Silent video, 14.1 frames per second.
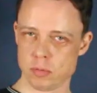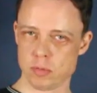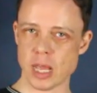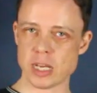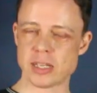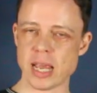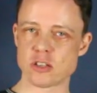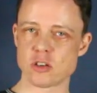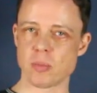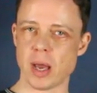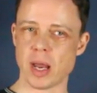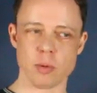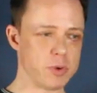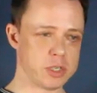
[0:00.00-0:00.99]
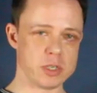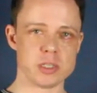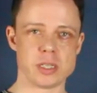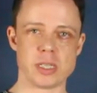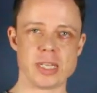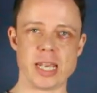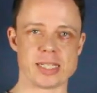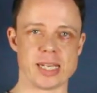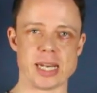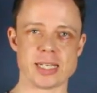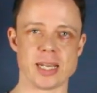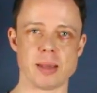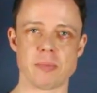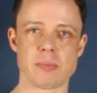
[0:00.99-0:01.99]
That's natural minor, which is the exact
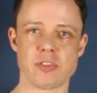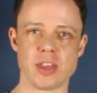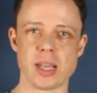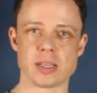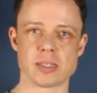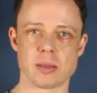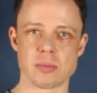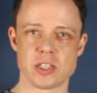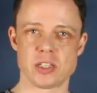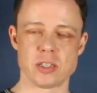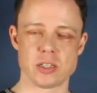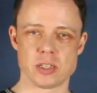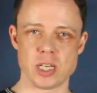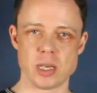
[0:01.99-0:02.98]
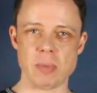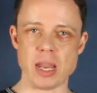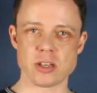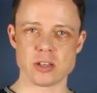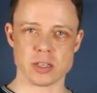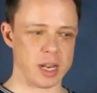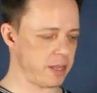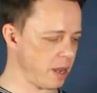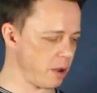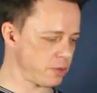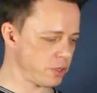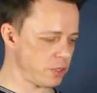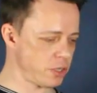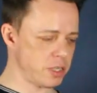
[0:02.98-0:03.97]
same thing as the C major scale. Now I
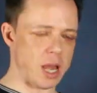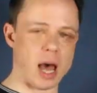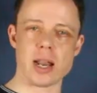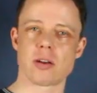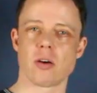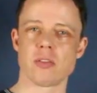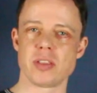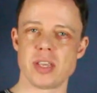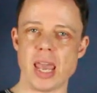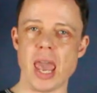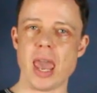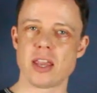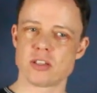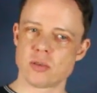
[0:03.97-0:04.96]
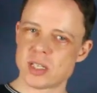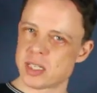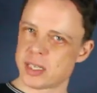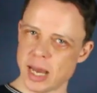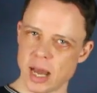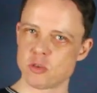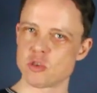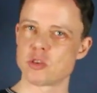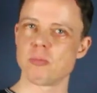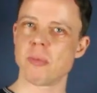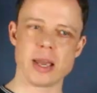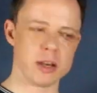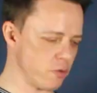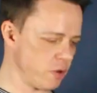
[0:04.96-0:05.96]
just started on the A, so it sounds
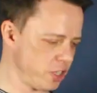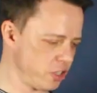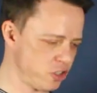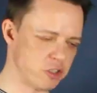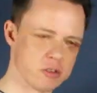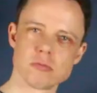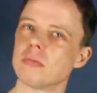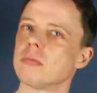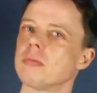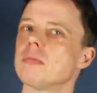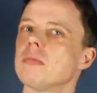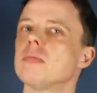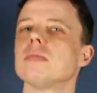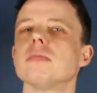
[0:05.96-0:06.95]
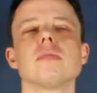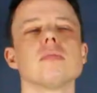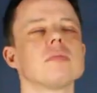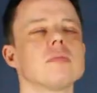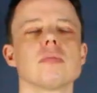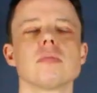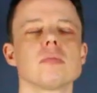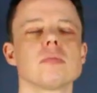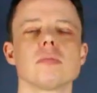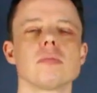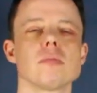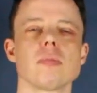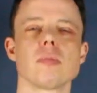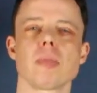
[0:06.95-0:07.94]
minorish.
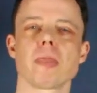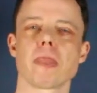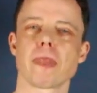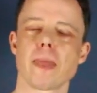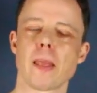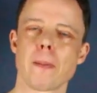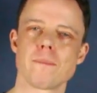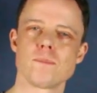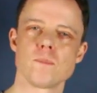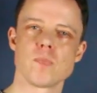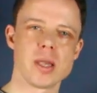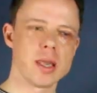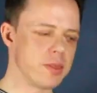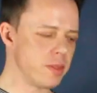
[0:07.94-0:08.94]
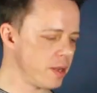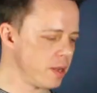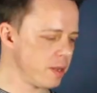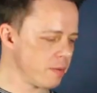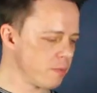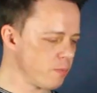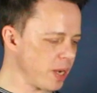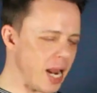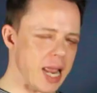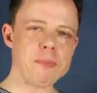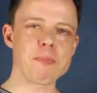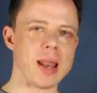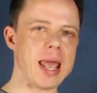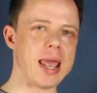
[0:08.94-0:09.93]
When
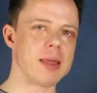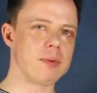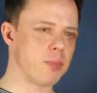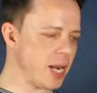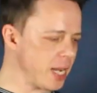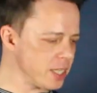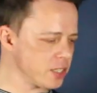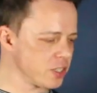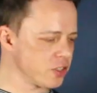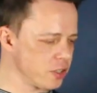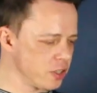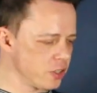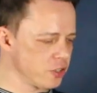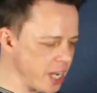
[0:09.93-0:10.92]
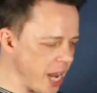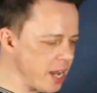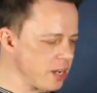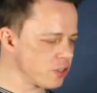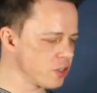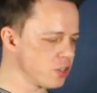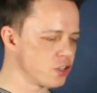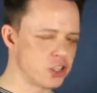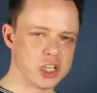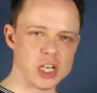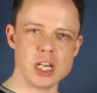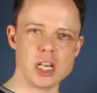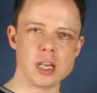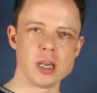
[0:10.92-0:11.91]
I change the
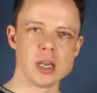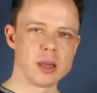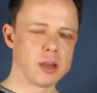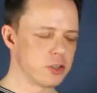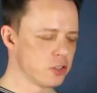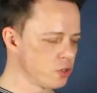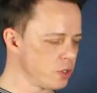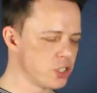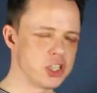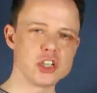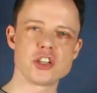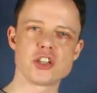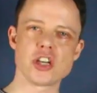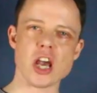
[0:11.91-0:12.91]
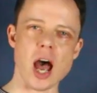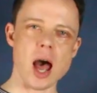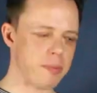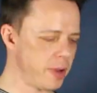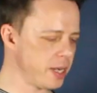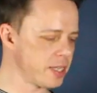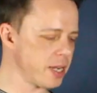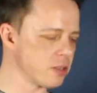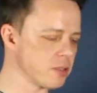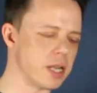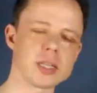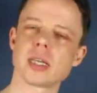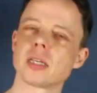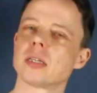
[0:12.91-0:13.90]
G to a G sharp, it sounds like this.